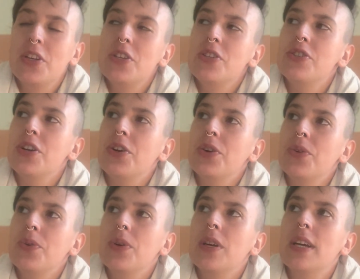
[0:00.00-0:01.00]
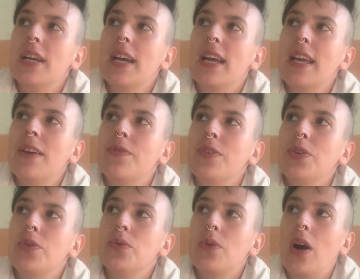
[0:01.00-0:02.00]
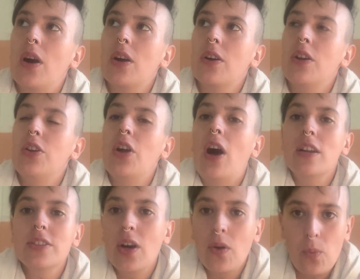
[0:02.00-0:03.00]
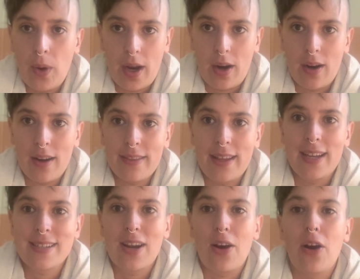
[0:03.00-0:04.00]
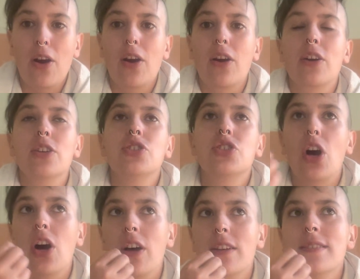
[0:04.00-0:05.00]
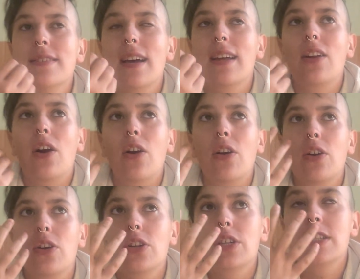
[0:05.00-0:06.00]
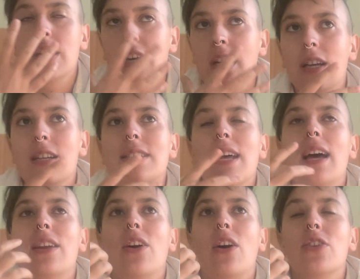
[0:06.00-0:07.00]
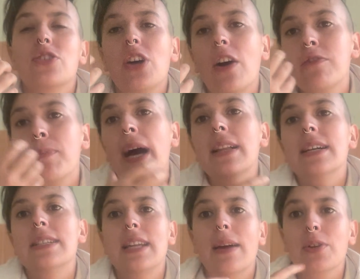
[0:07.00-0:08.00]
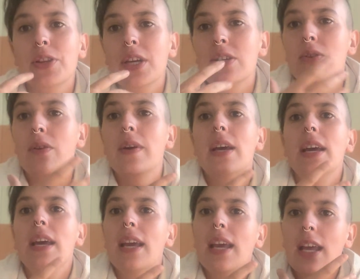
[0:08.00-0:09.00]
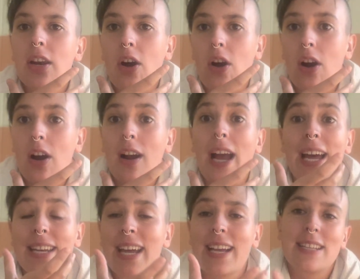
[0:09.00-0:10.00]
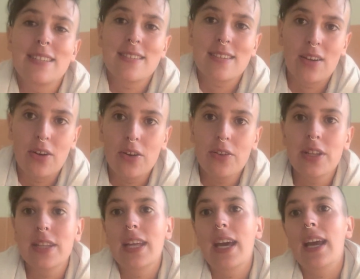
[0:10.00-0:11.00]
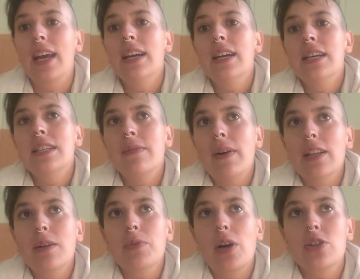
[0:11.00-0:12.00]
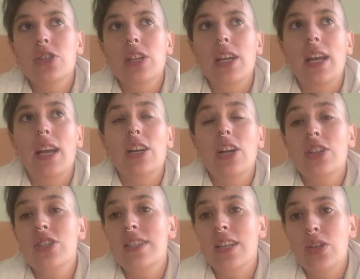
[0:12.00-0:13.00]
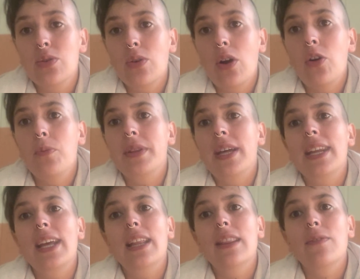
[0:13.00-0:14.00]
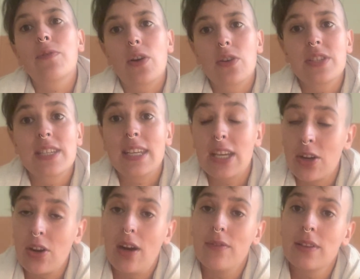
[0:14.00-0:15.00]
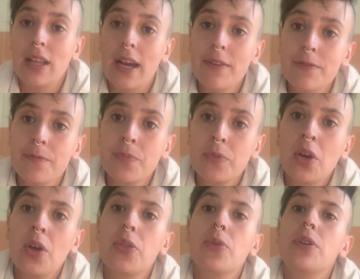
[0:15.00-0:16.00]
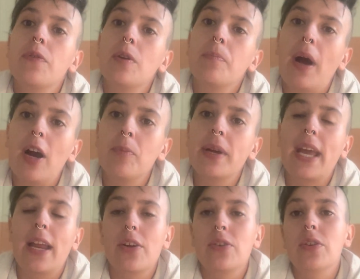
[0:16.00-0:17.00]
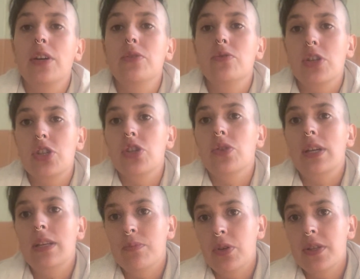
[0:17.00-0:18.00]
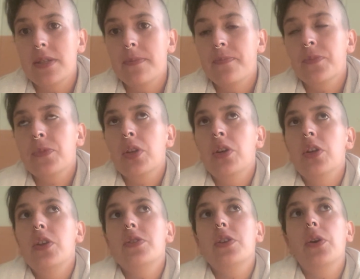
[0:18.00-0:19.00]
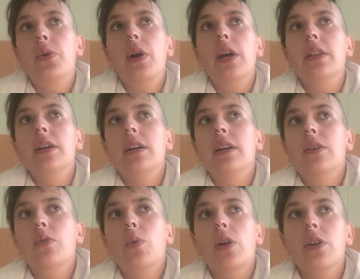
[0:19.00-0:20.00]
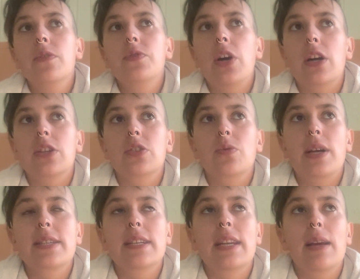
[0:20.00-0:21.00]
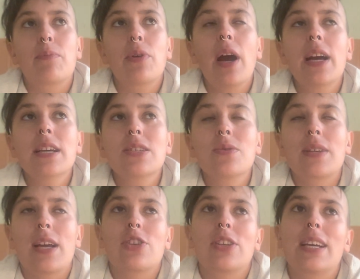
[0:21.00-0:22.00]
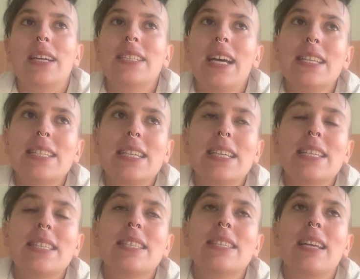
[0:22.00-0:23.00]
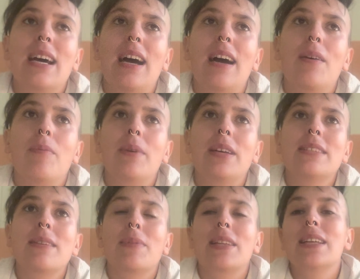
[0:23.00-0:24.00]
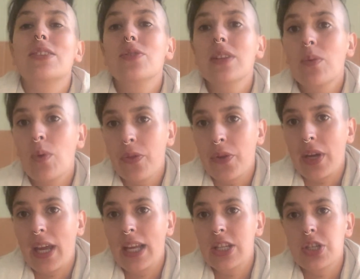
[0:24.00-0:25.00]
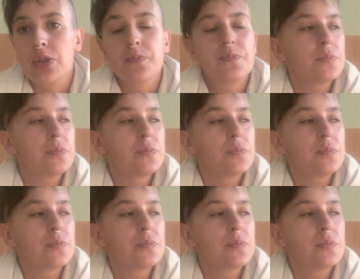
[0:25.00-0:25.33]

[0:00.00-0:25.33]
So if you are not aware that our jaws and our tongues and our soft palate and everything sort of in our head, neck, and skull, that they develop largely not just in utero, but then in the first year of life through different biomechanical and nutritional inputs. So the work of Dr. Weston A. Price, who's actually a dentist, is something that's really worth looking into.